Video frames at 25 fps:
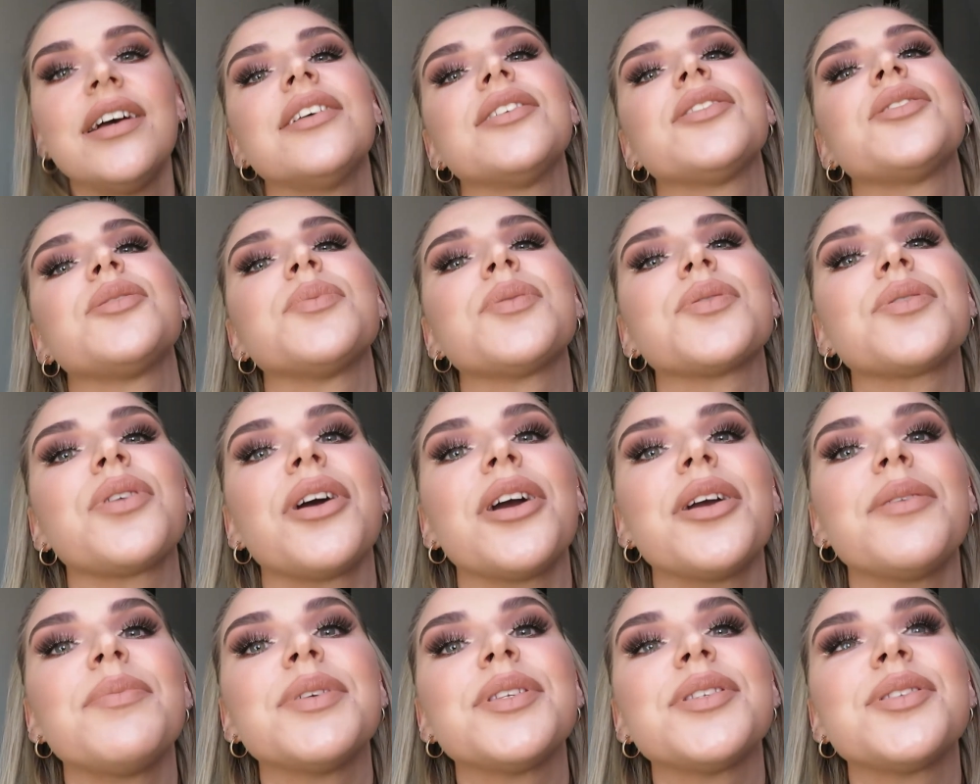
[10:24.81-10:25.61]

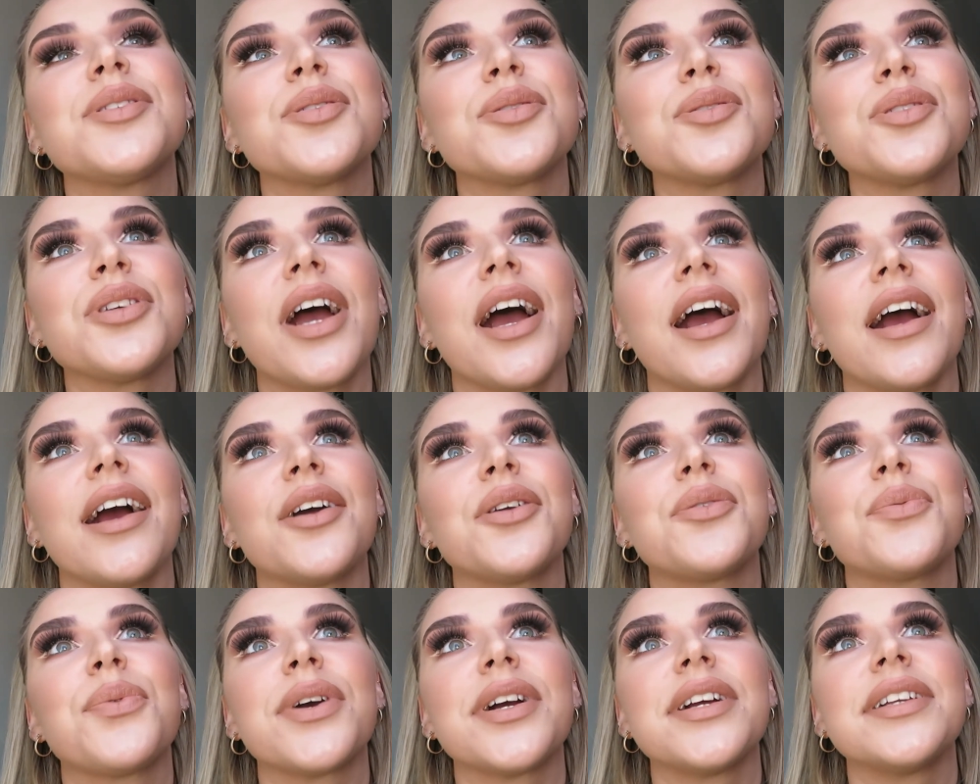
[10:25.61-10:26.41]
Subscribe is such a
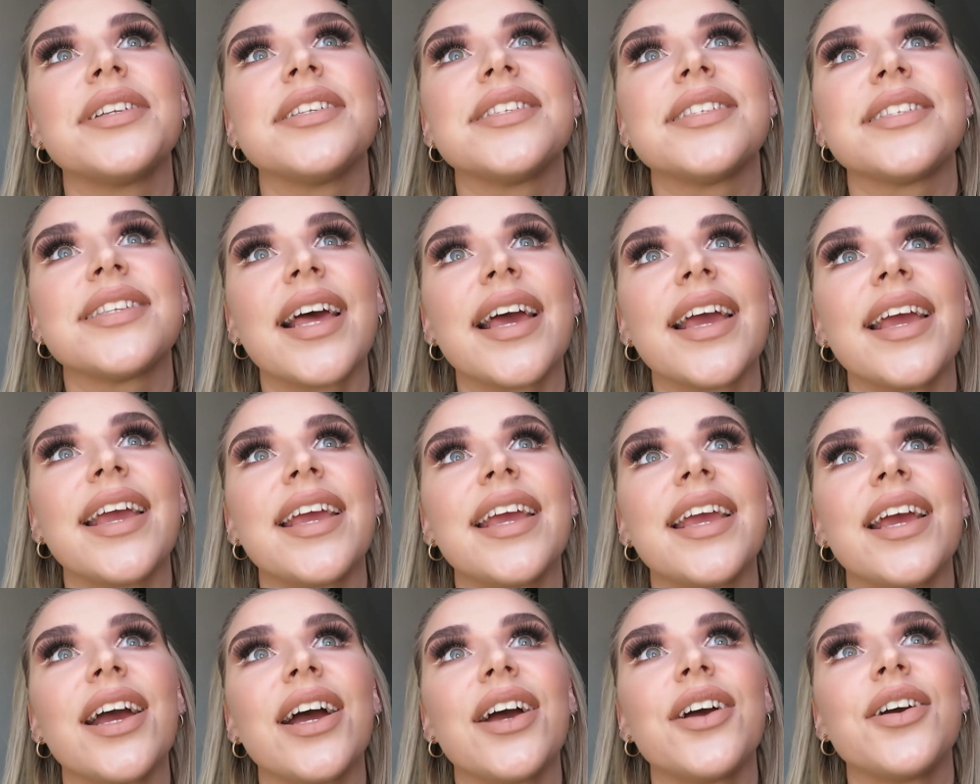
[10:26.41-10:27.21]
hard word to
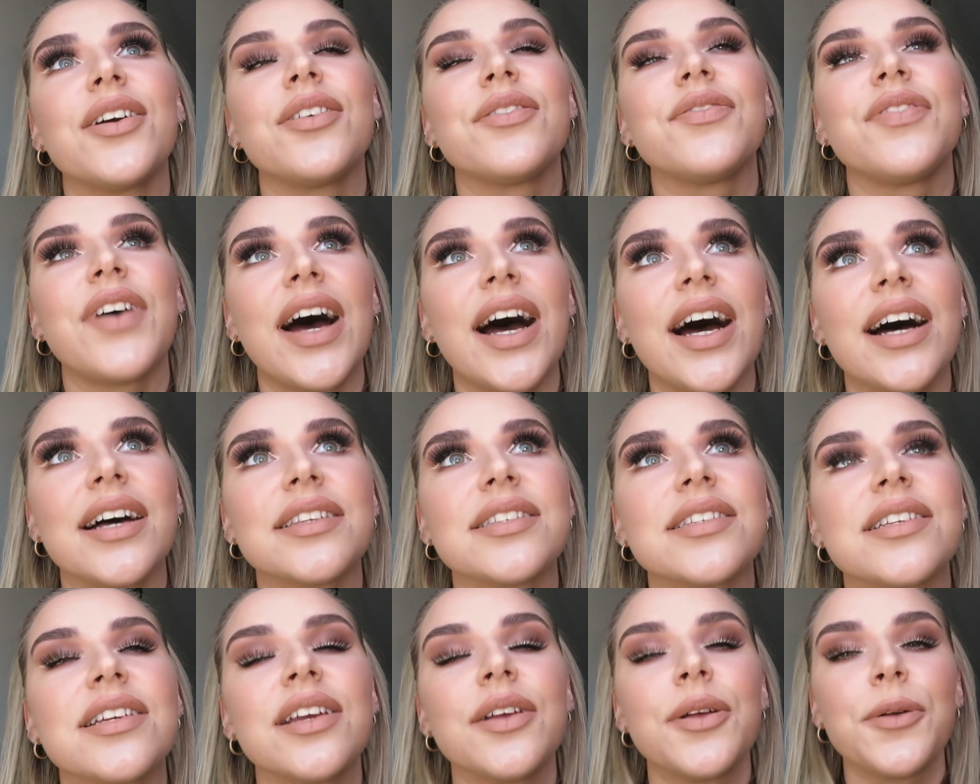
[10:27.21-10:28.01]
say
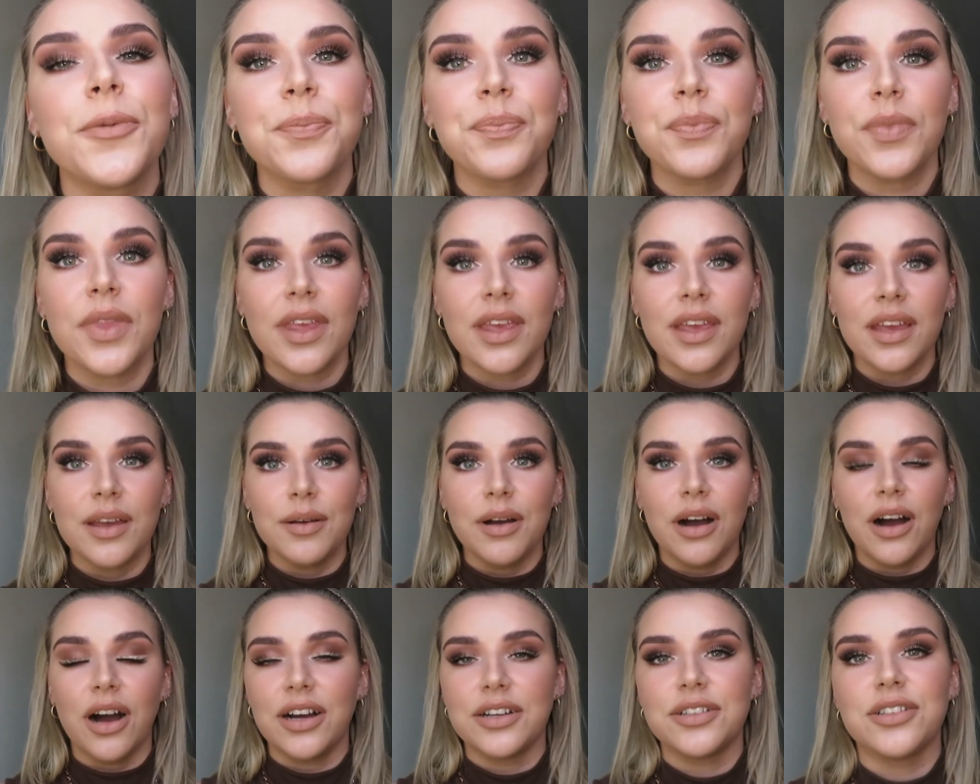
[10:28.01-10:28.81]
fast.
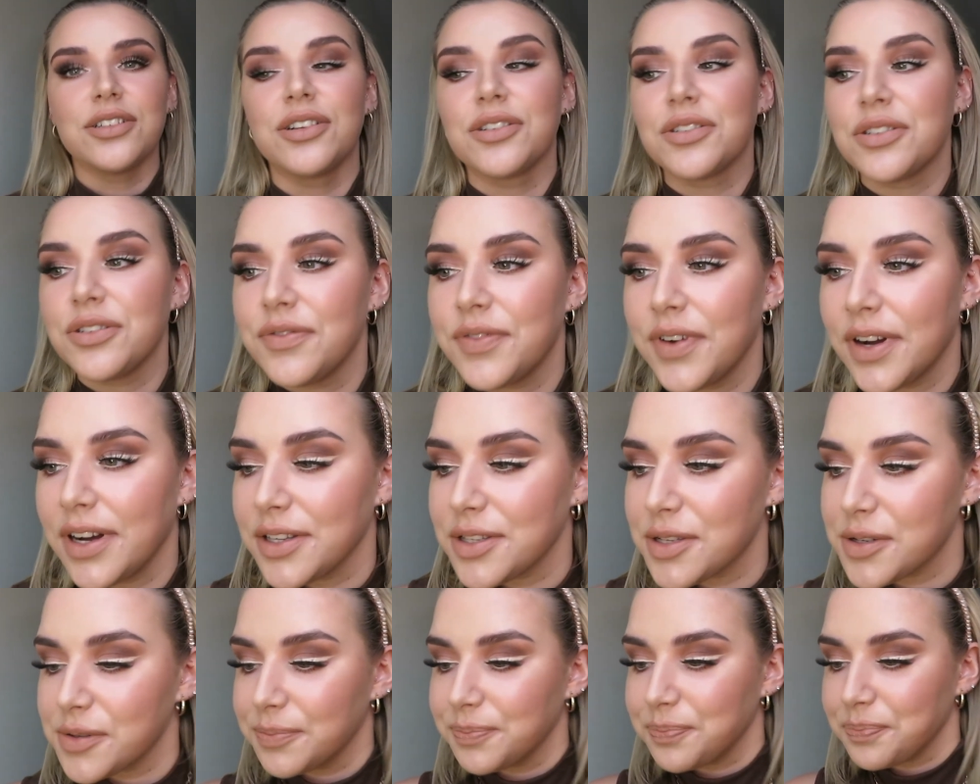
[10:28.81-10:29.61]
I talk too
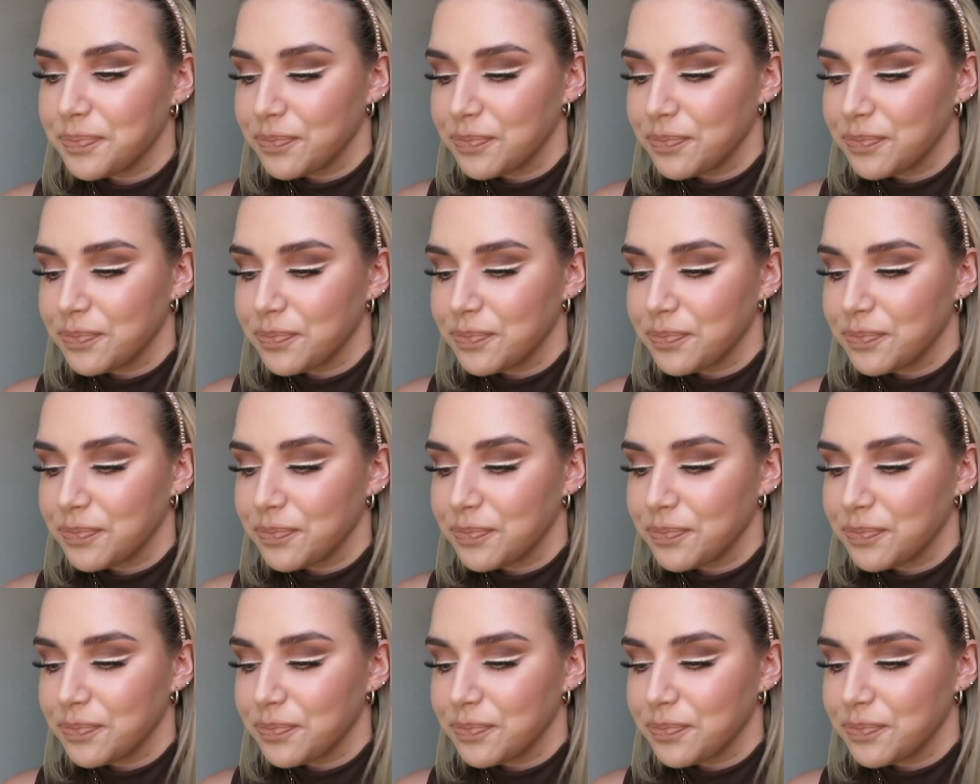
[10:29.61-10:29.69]
fast.